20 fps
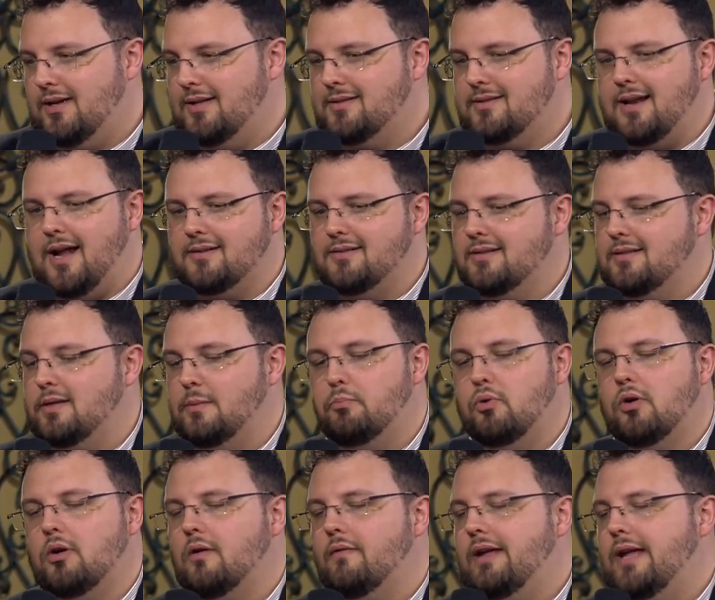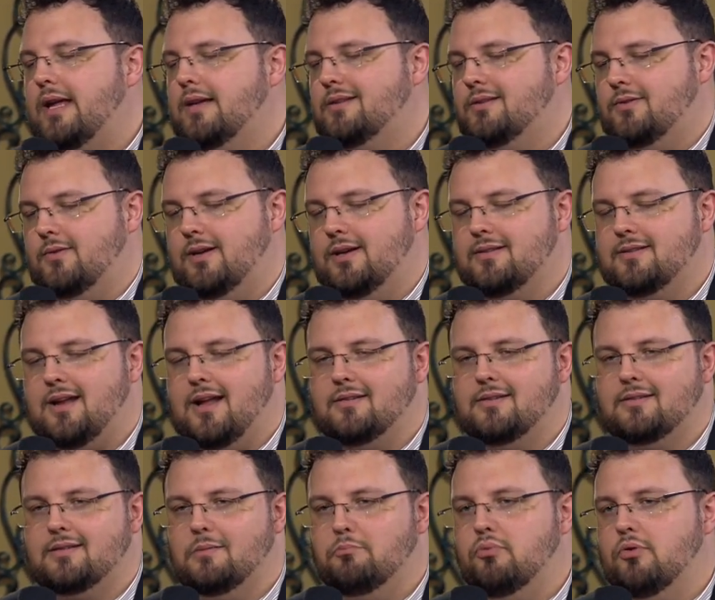It's not just a book of history. It's not
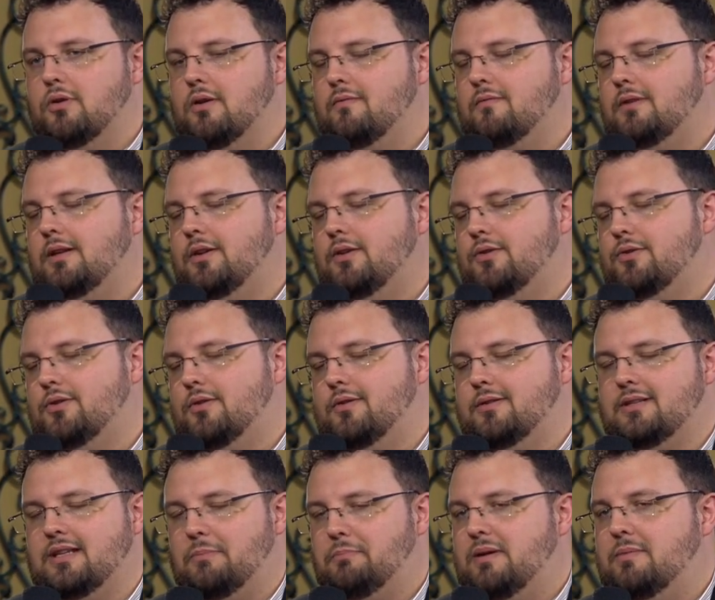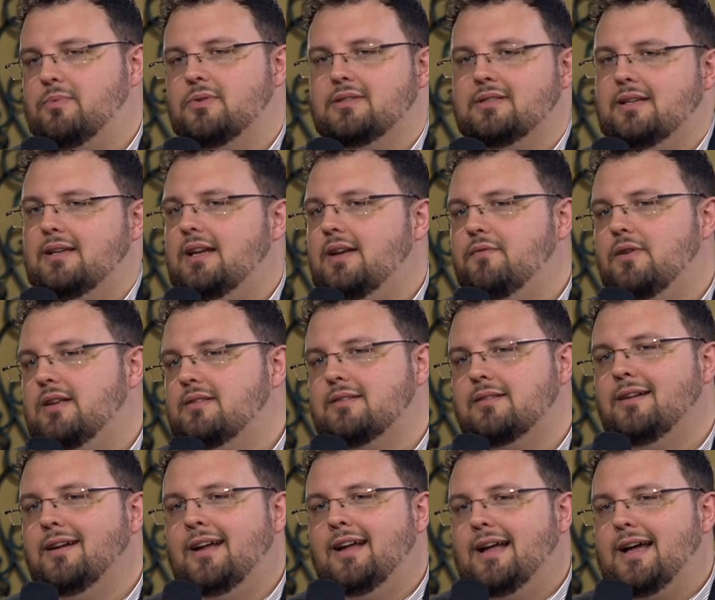just a book of literature. And some people see it even as a
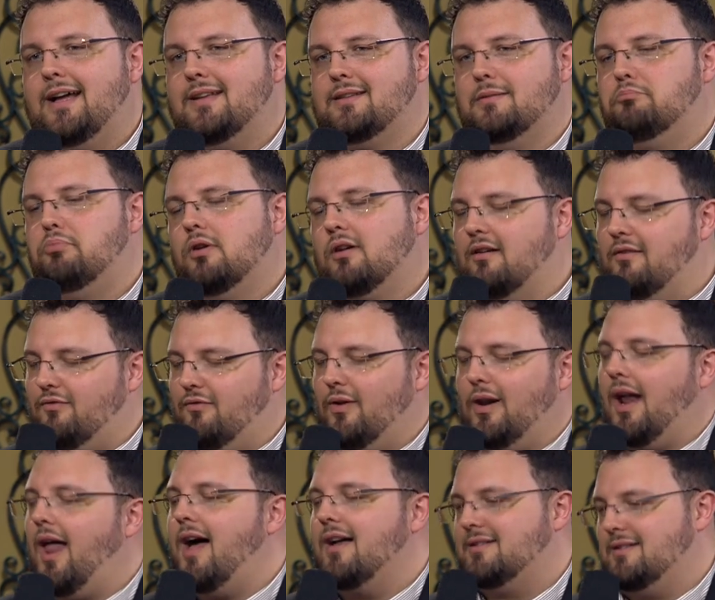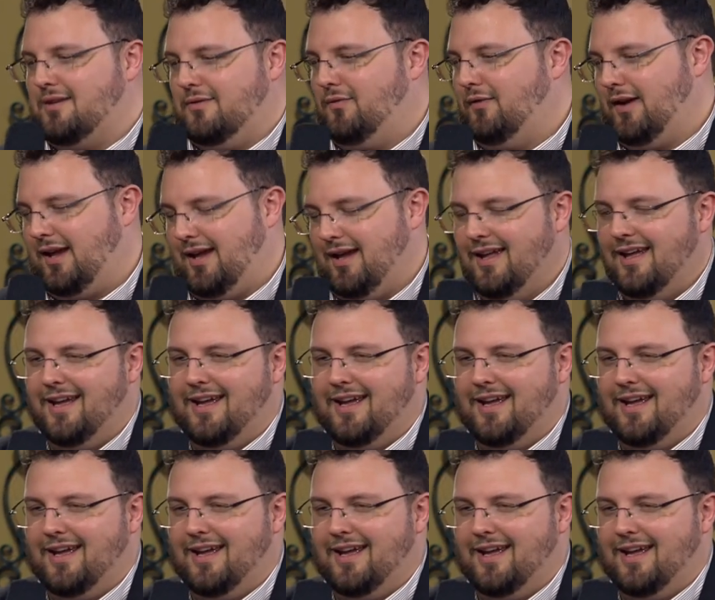as a book of philosophy.